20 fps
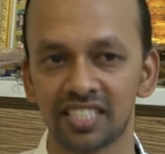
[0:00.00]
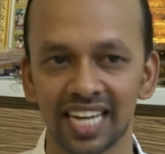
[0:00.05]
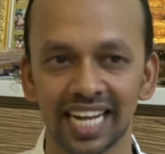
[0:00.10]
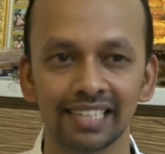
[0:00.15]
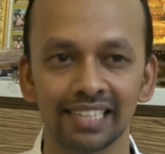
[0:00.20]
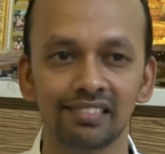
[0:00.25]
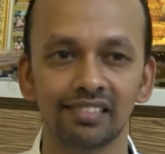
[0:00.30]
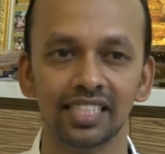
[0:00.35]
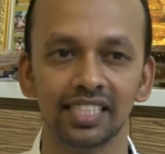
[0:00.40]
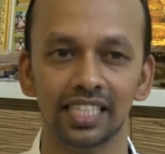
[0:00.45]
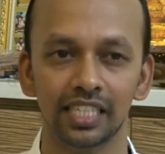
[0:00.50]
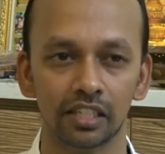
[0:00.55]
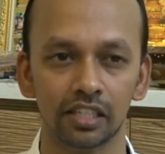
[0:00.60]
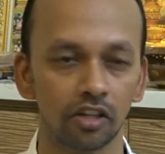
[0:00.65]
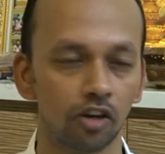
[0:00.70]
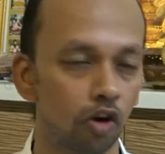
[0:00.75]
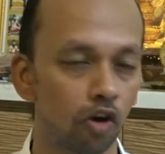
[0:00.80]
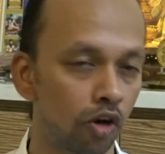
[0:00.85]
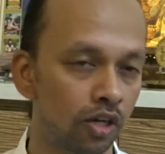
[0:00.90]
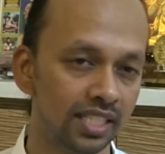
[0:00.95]
transcend
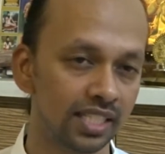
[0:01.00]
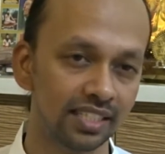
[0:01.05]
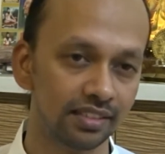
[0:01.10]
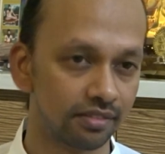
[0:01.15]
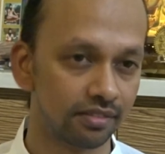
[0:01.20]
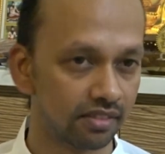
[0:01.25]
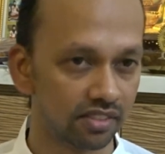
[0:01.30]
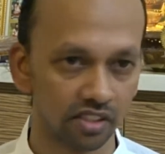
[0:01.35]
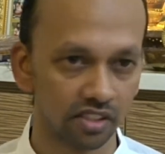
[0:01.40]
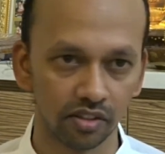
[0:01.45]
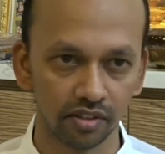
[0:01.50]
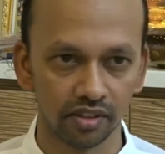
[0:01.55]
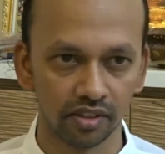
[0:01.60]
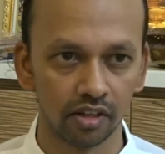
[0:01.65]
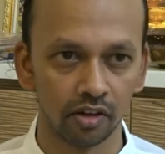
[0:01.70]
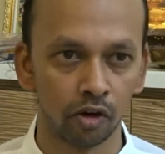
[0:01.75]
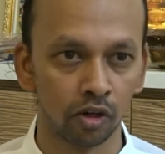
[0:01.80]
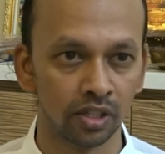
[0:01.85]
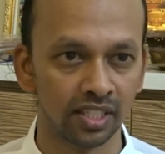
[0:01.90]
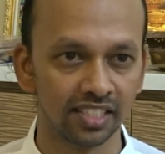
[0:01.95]
all these
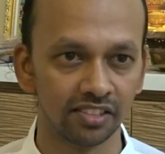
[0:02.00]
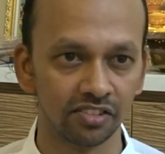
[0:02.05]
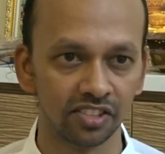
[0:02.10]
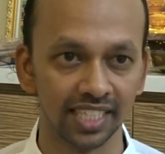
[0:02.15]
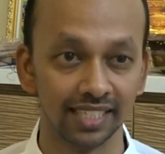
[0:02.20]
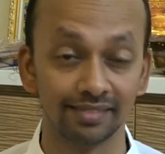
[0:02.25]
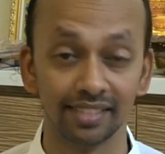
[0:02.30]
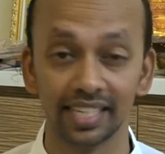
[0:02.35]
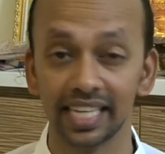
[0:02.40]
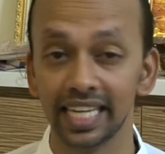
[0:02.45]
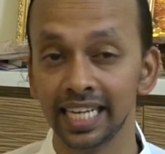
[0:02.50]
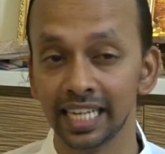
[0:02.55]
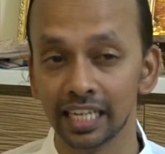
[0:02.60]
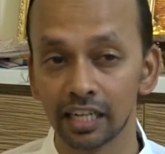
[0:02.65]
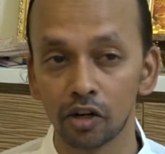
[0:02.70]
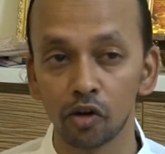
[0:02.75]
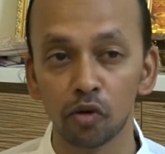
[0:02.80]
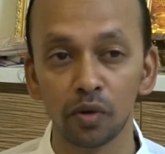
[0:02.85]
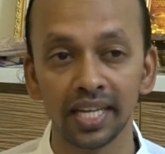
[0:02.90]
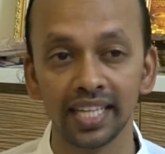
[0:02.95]
states,
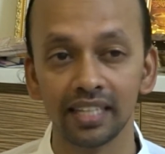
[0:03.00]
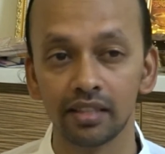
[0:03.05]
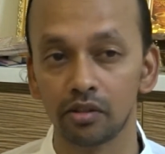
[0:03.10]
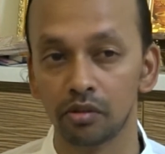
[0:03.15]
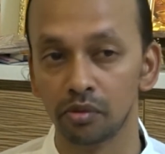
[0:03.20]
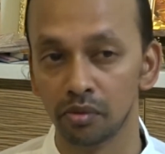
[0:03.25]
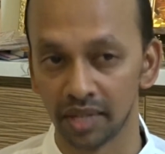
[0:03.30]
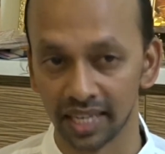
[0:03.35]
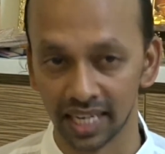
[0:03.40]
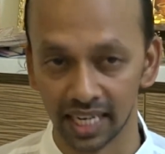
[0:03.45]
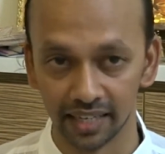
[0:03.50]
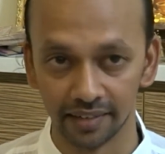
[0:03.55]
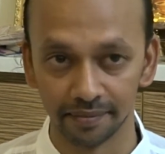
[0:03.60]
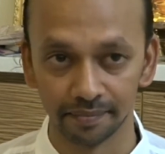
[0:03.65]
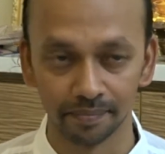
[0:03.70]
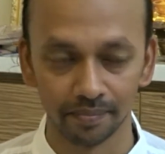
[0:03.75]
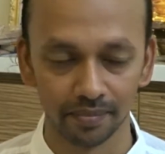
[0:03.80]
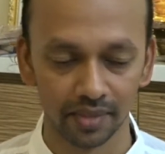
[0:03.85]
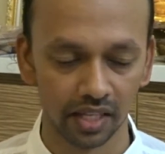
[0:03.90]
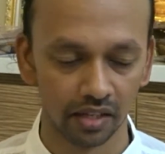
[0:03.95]
including Turiya.
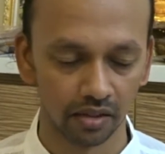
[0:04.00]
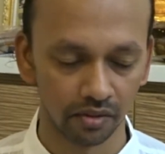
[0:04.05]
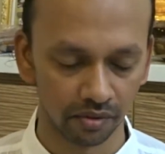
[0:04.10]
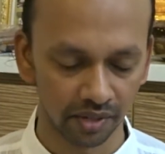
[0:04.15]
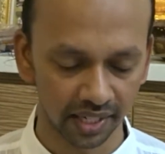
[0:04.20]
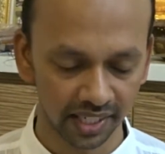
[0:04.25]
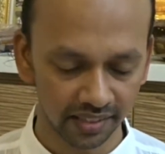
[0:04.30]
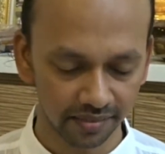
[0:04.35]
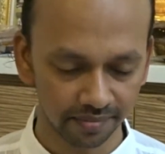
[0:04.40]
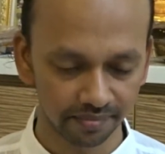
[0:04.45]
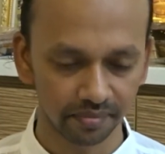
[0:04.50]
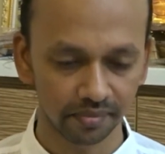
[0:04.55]
Right?